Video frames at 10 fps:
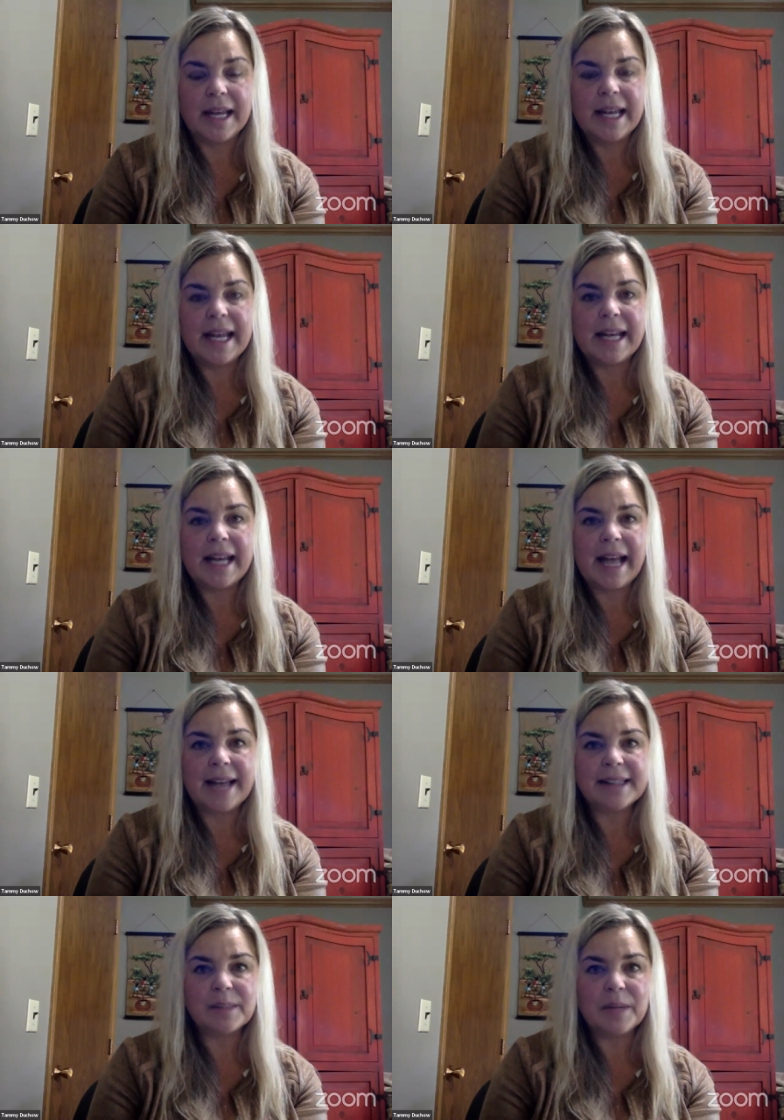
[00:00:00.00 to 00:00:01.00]
it
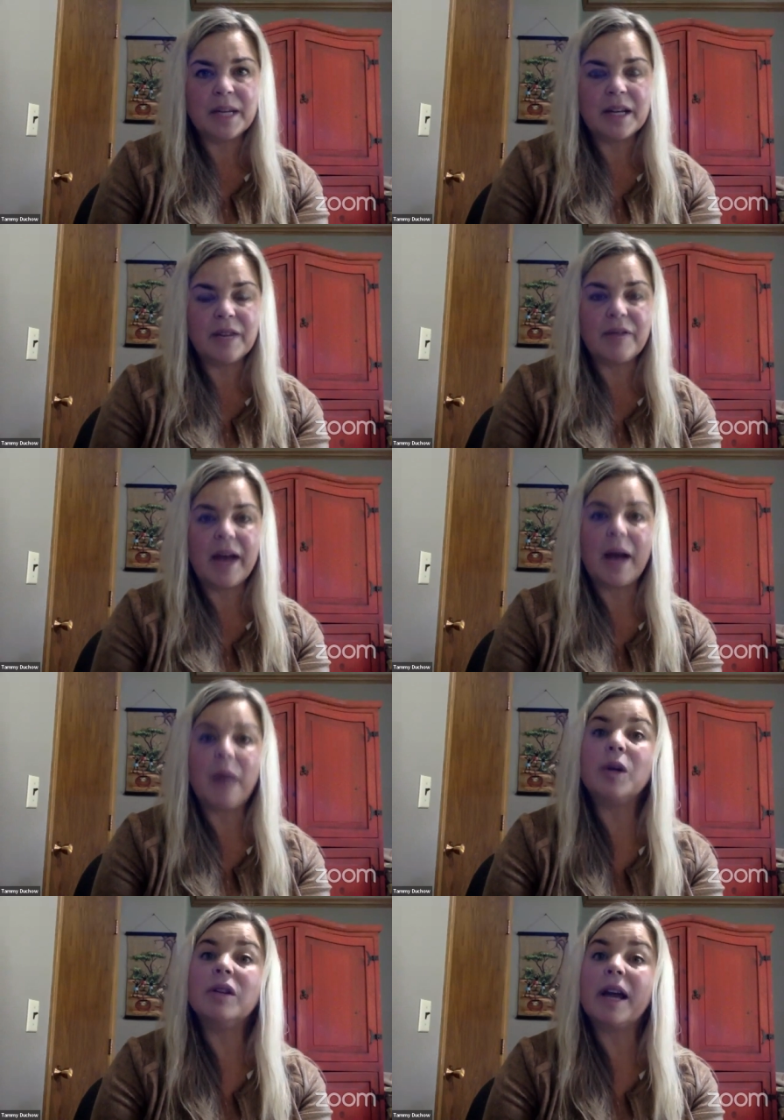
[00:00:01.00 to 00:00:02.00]
asked me if I
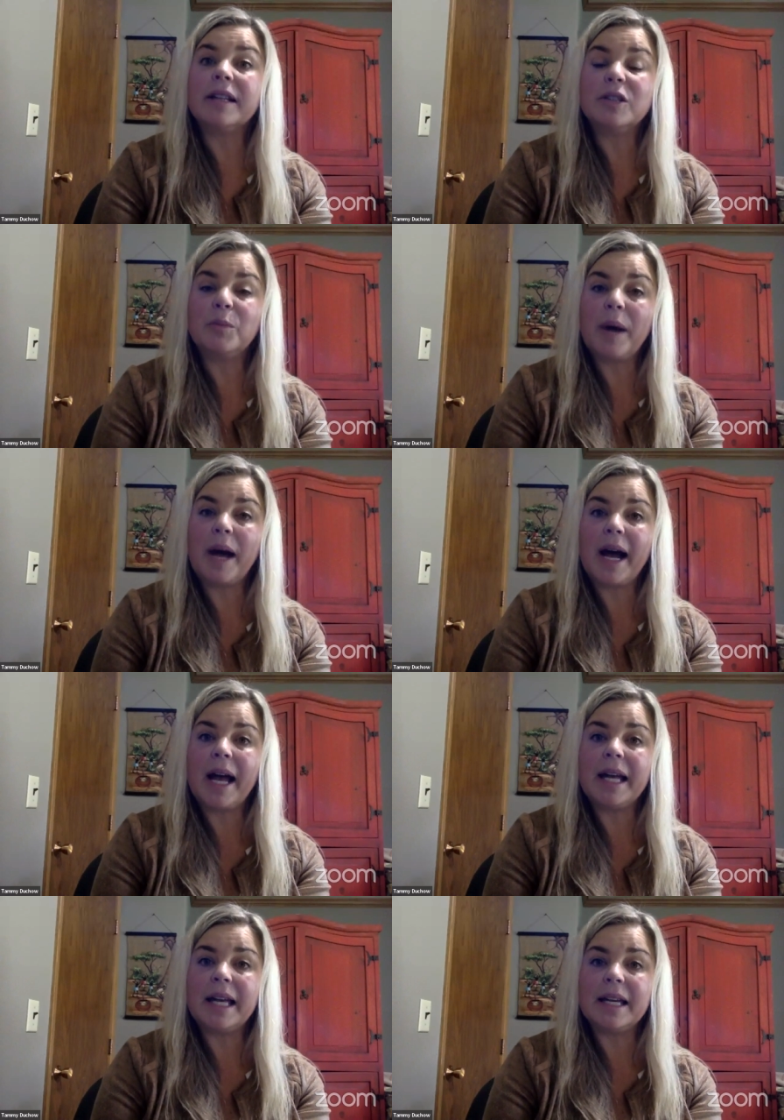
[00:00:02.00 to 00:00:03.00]
would like to
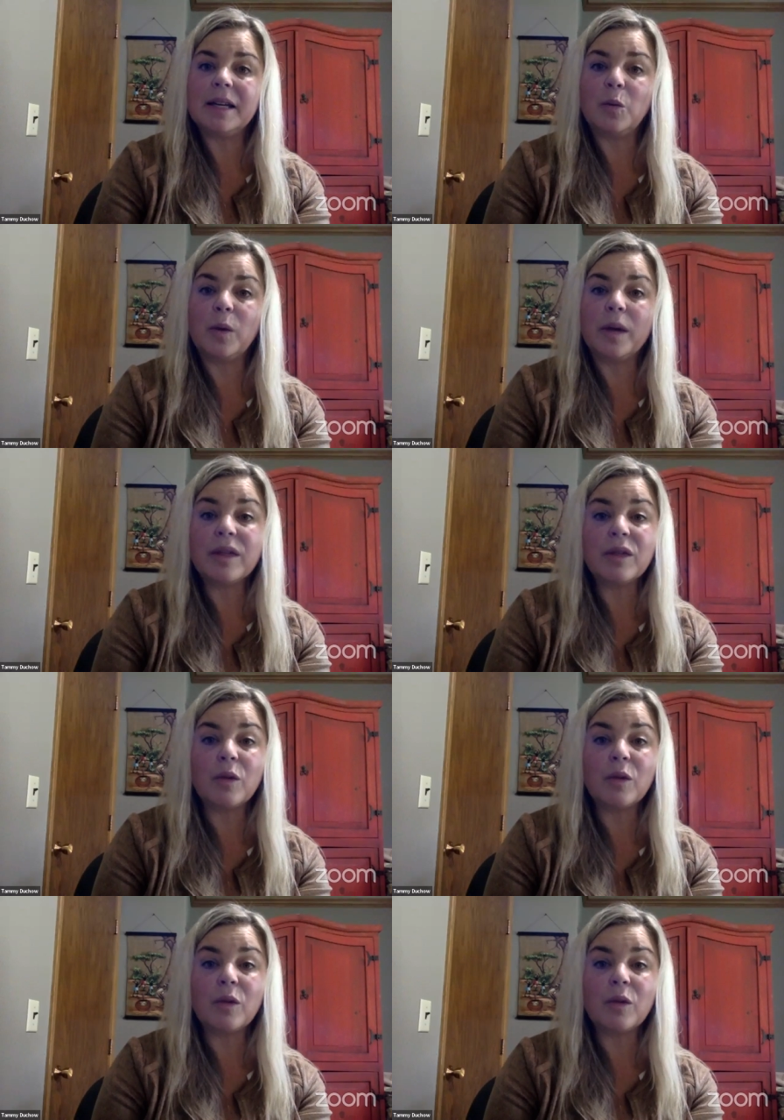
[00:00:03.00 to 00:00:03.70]
buy it with